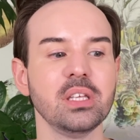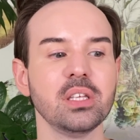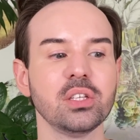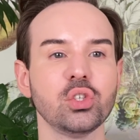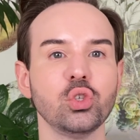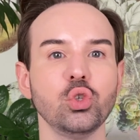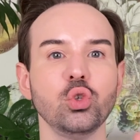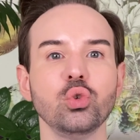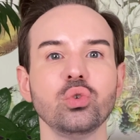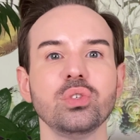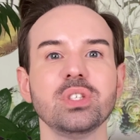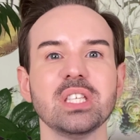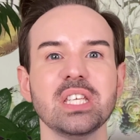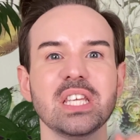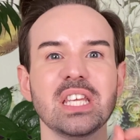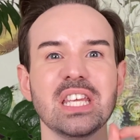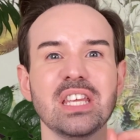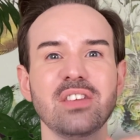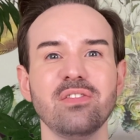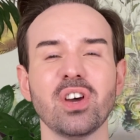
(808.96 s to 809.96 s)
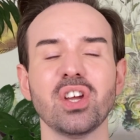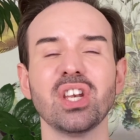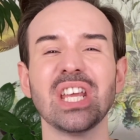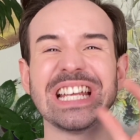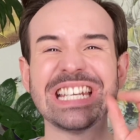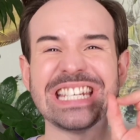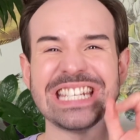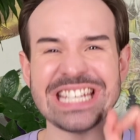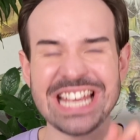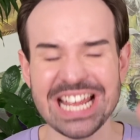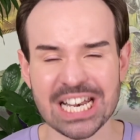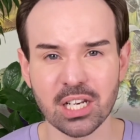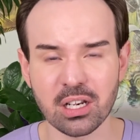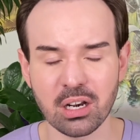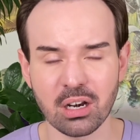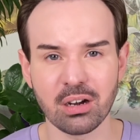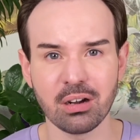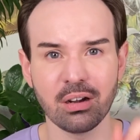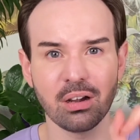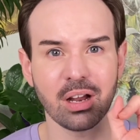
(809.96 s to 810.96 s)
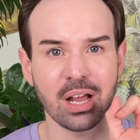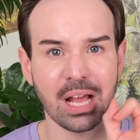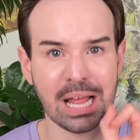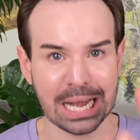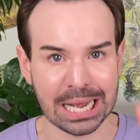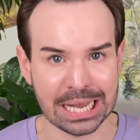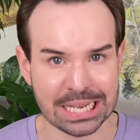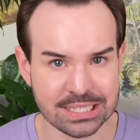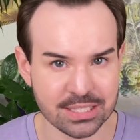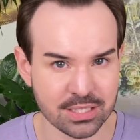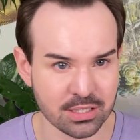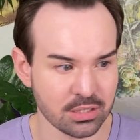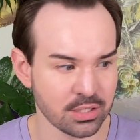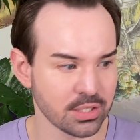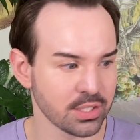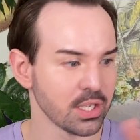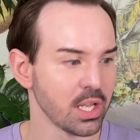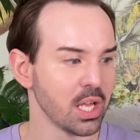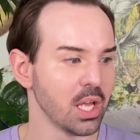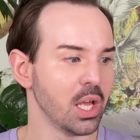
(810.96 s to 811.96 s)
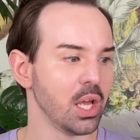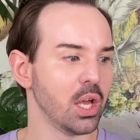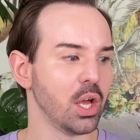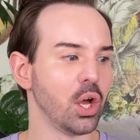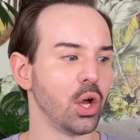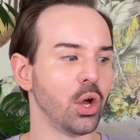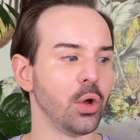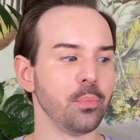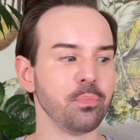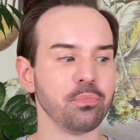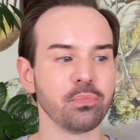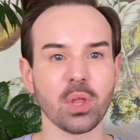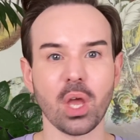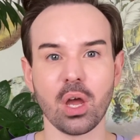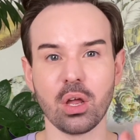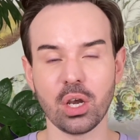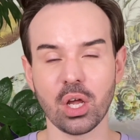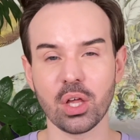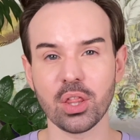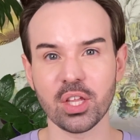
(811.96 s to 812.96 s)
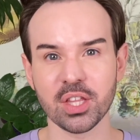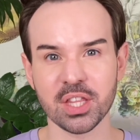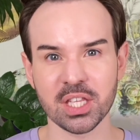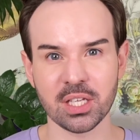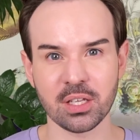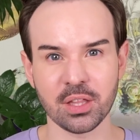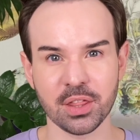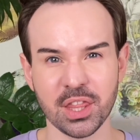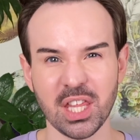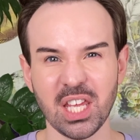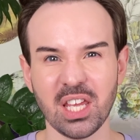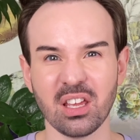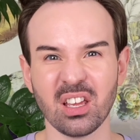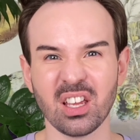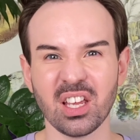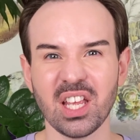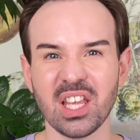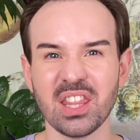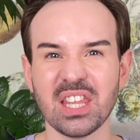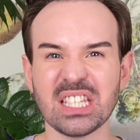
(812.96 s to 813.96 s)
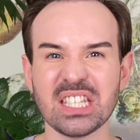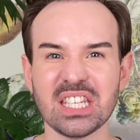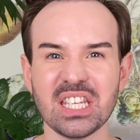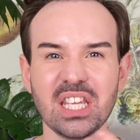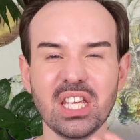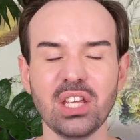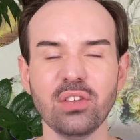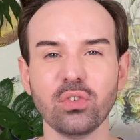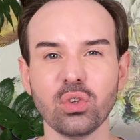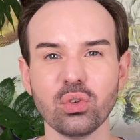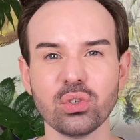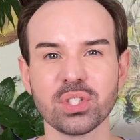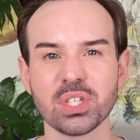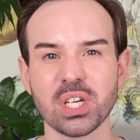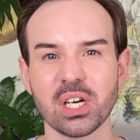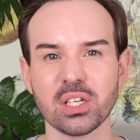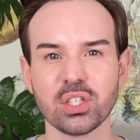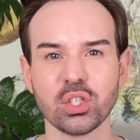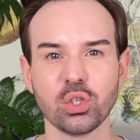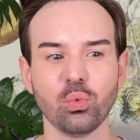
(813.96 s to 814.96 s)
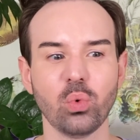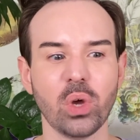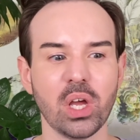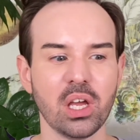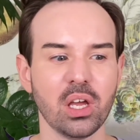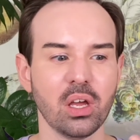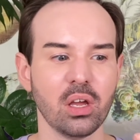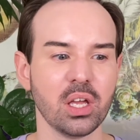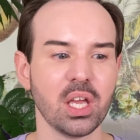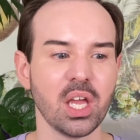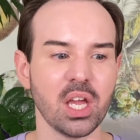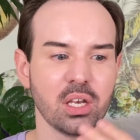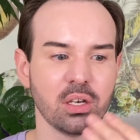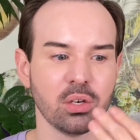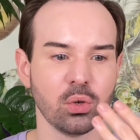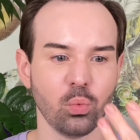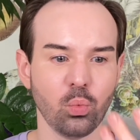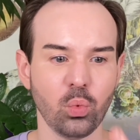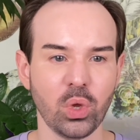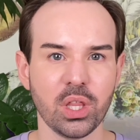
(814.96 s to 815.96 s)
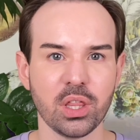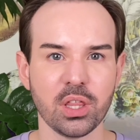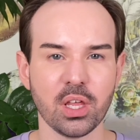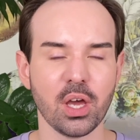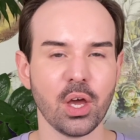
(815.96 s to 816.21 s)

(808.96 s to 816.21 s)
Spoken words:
use even gentler cleansers. Another thing is that if you start your wear again with